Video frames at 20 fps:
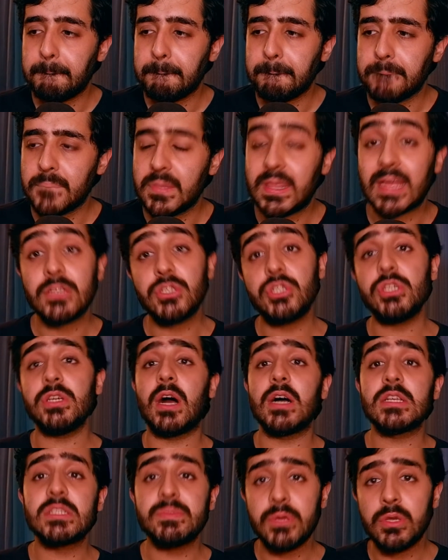then she
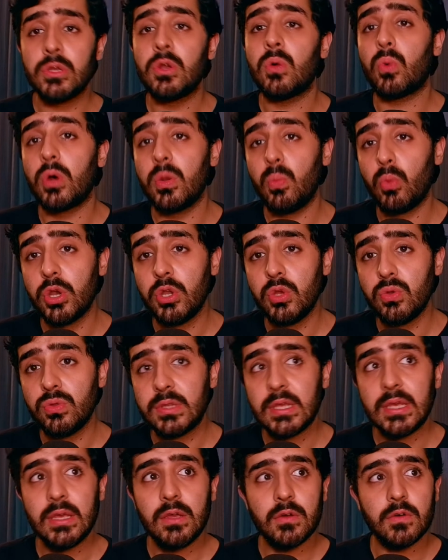asked me, what do you
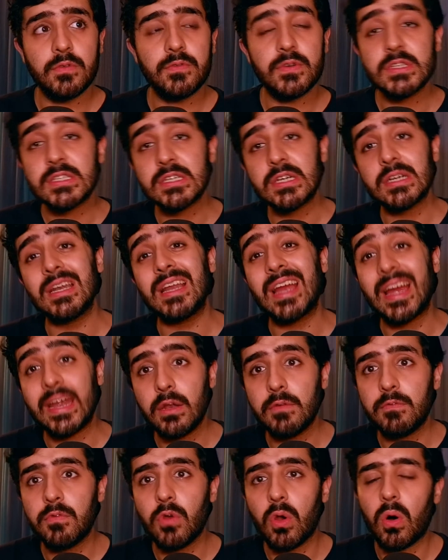think of a certain kind
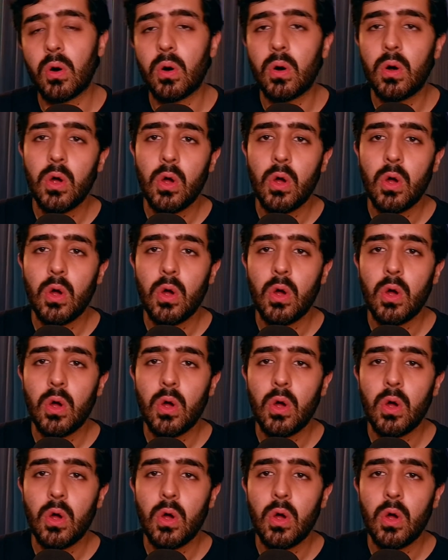of law?